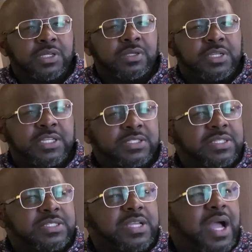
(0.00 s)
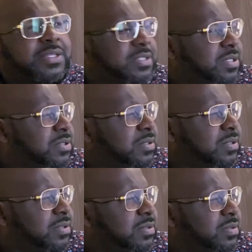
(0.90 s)
is this Scotch?
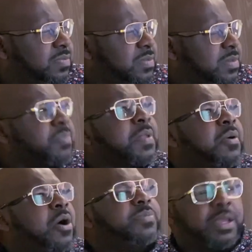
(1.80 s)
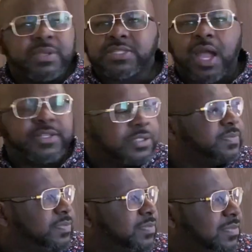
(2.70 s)
Oh, yeah, it's Scotch.
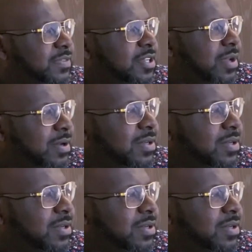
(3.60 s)
You know?